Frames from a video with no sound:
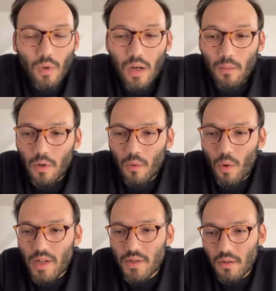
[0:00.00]
one more
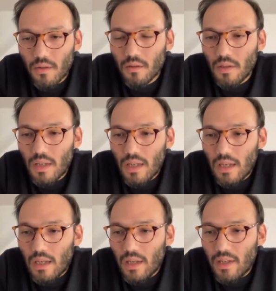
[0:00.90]
question
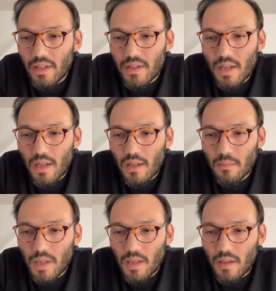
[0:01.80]
in the chat,
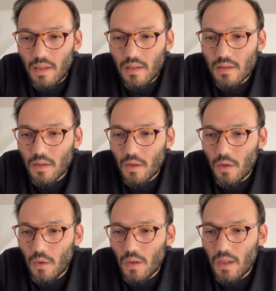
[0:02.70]
Marty.
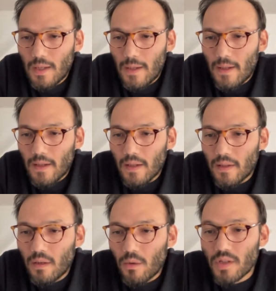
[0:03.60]
So
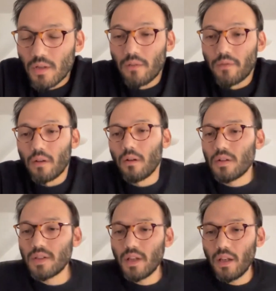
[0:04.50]
the question is from
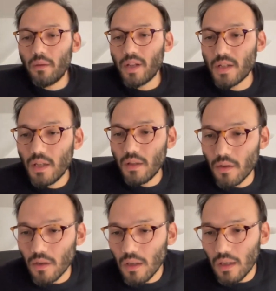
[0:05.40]
Jose
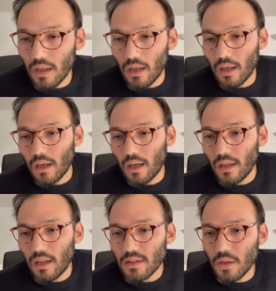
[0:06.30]
Bellido.
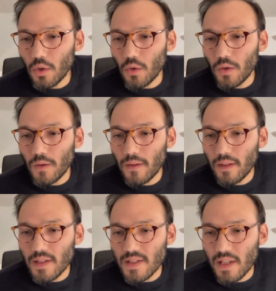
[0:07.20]
So
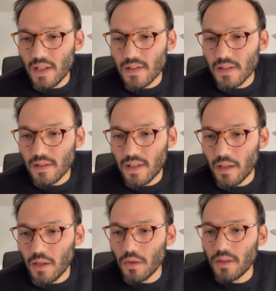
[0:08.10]
he says,
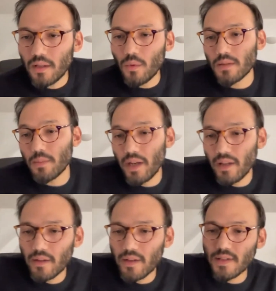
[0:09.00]
thank you, that was very
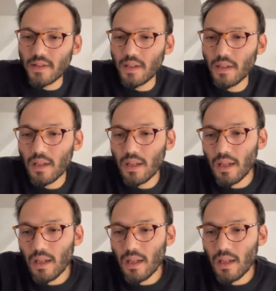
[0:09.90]
interesting.